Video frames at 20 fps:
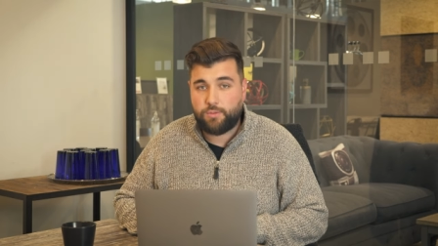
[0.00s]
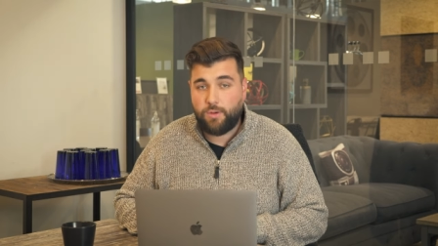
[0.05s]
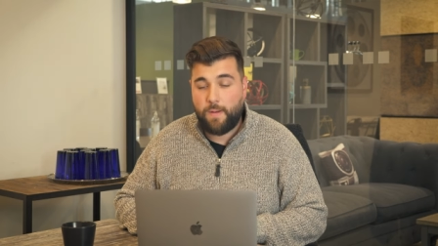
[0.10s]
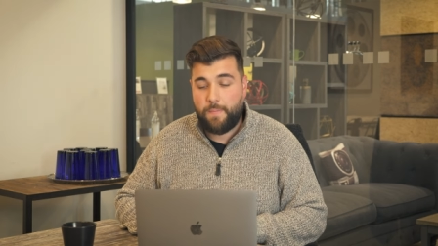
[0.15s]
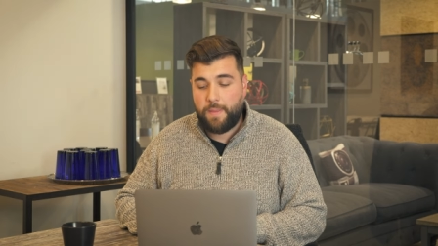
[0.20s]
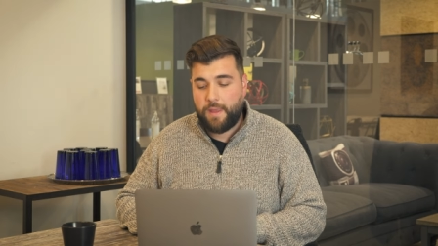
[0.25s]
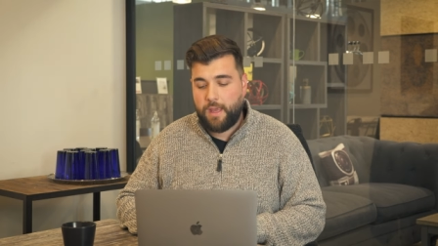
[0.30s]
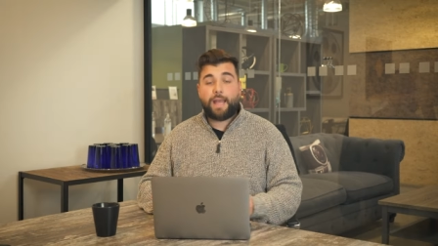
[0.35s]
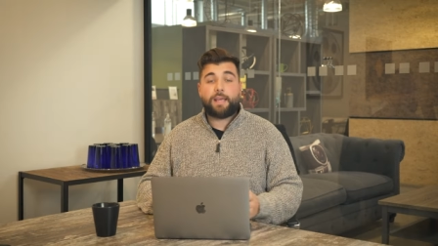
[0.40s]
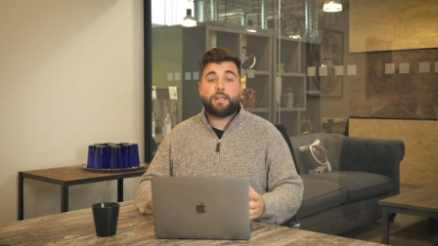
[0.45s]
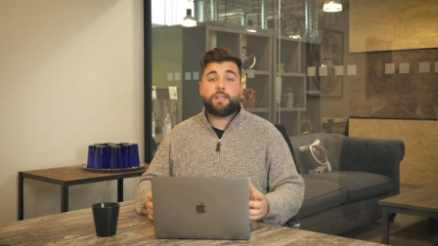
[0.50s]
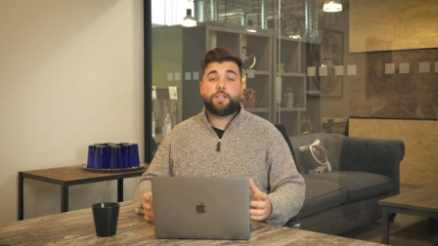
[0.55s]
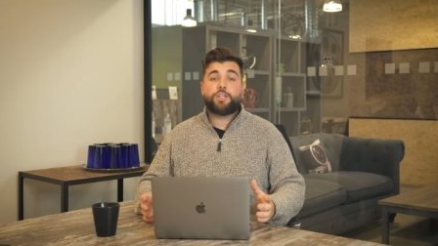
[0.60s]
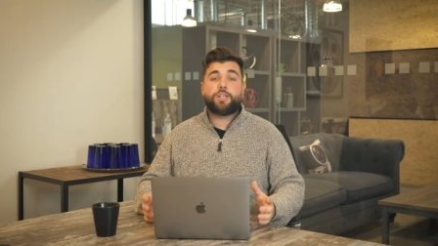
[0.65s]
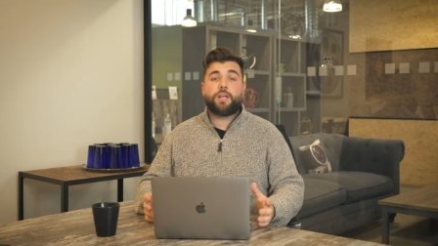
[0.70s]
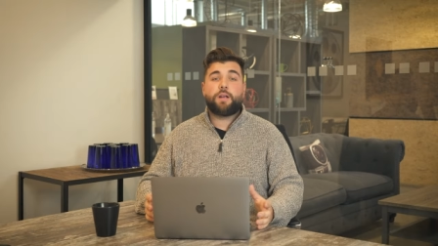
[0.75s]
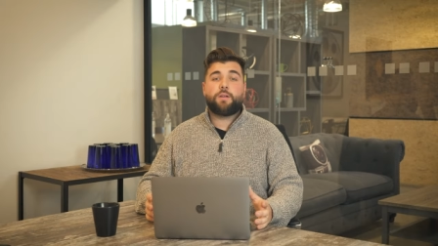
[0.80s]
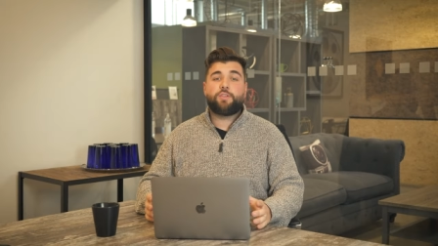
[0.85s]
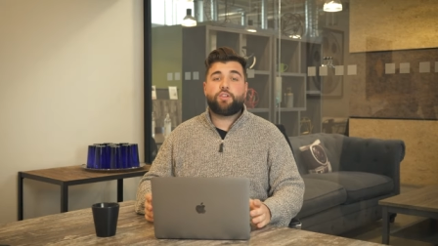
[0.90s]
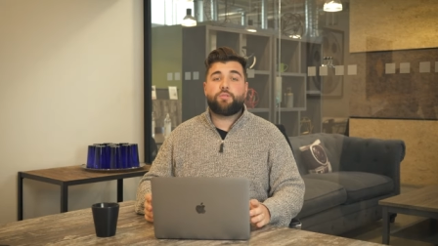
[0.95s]
Well, I'm gonna
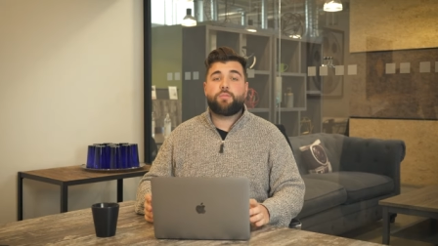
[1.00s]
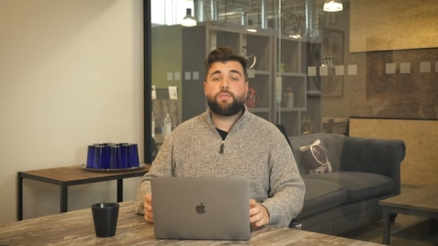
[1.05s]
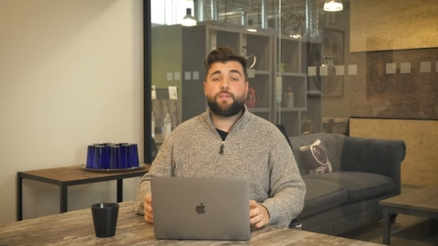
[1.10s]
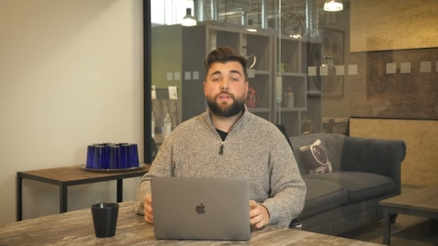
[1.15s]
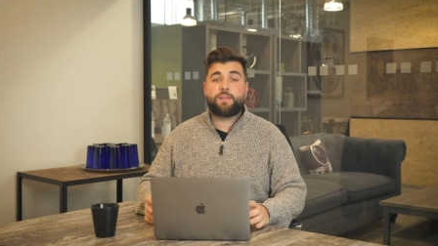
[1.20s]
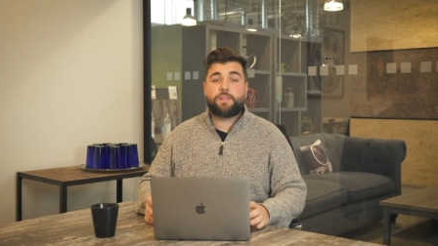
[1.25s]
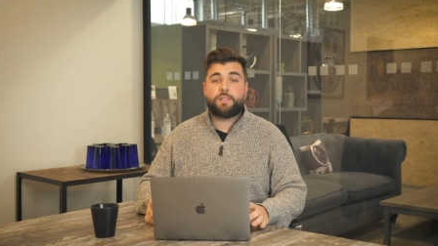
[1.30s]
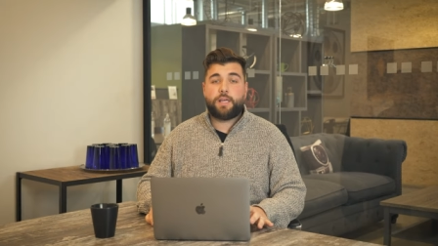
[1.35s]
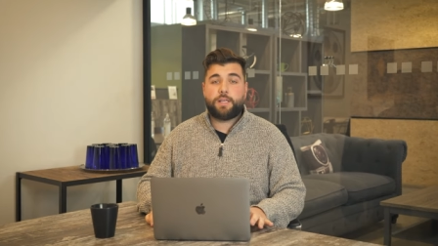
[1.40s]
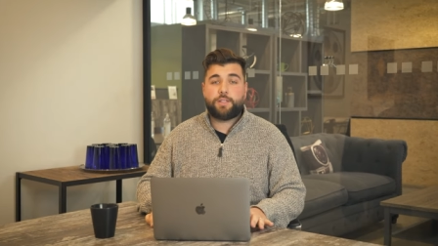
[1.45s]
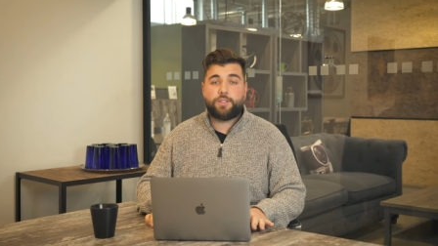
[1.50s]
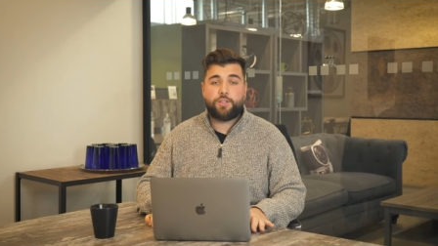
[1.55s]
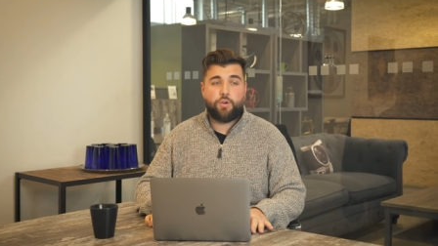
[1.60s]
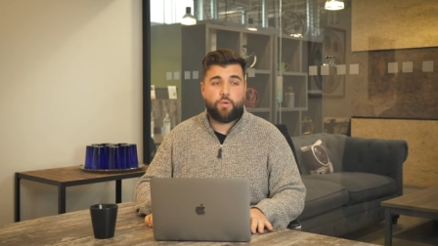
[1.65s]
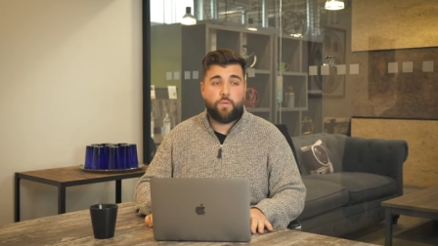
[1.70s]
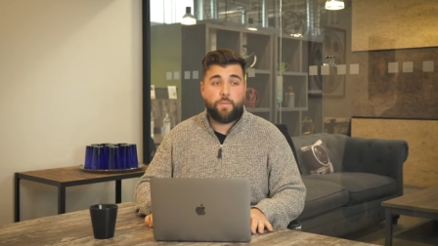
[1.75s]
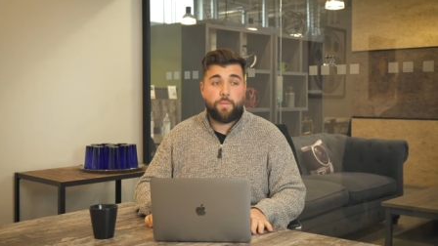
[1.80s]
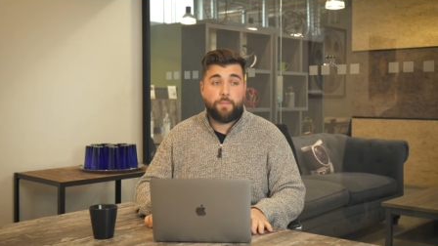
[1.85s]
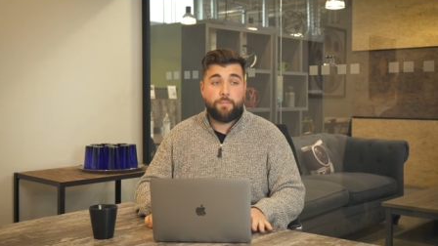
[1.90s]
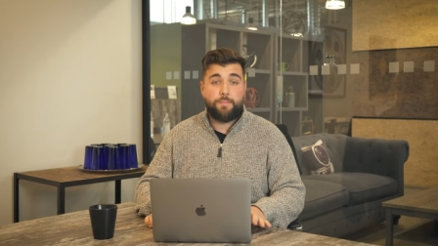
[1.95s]
share a little bit of insight.
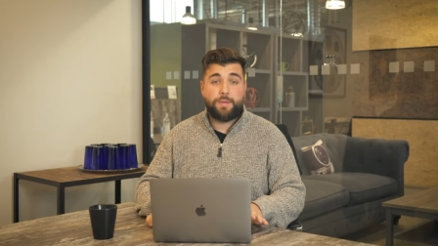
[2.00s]
So